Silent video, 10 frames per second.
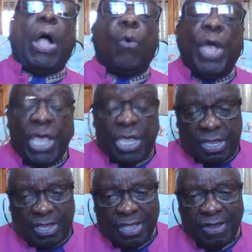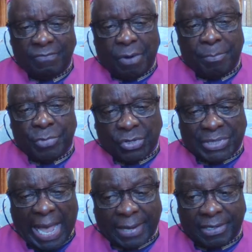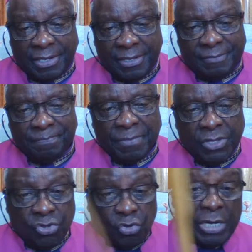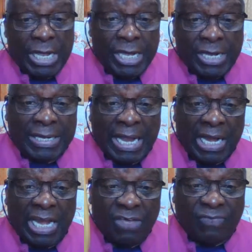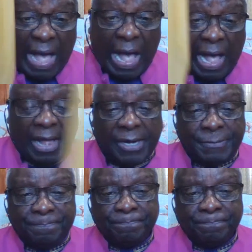away from your side. You need a lever.